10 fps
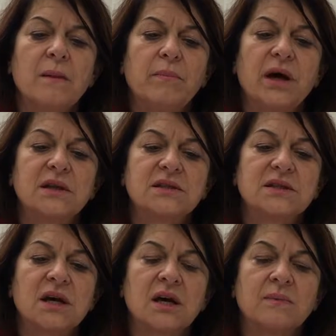But
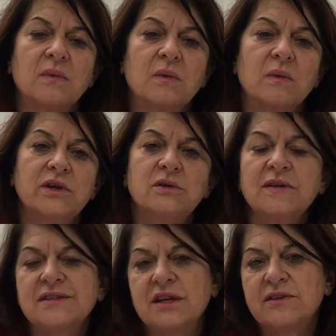we do
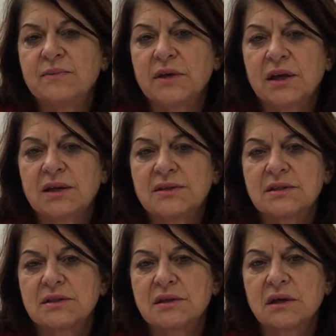have safety
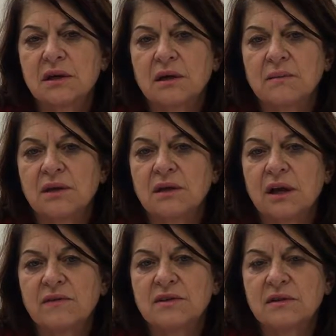plans in
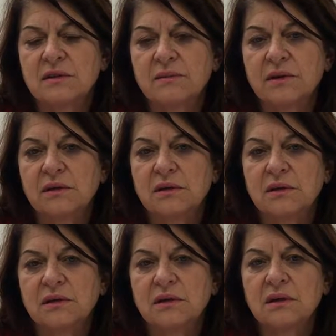every single
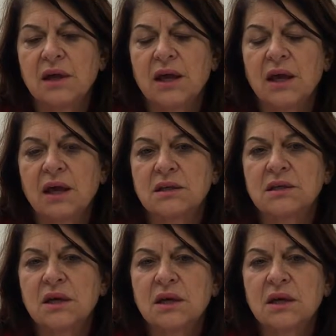building, and